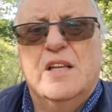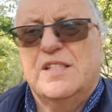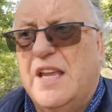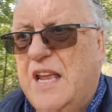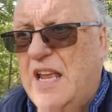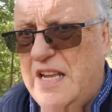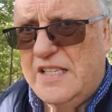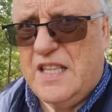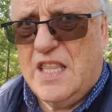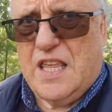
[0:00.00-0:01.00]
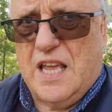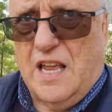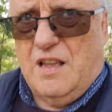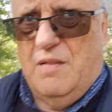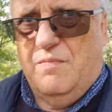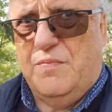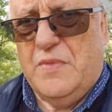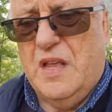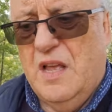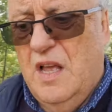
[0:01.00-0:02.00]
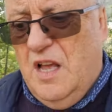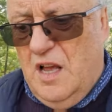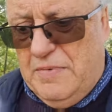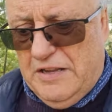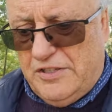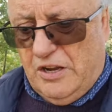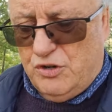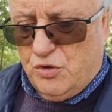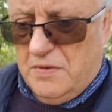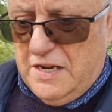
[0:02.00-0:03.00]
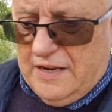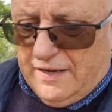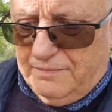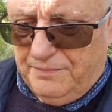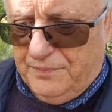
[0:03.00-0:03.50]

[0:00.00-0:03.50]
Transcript: You see, here's the thing about social media.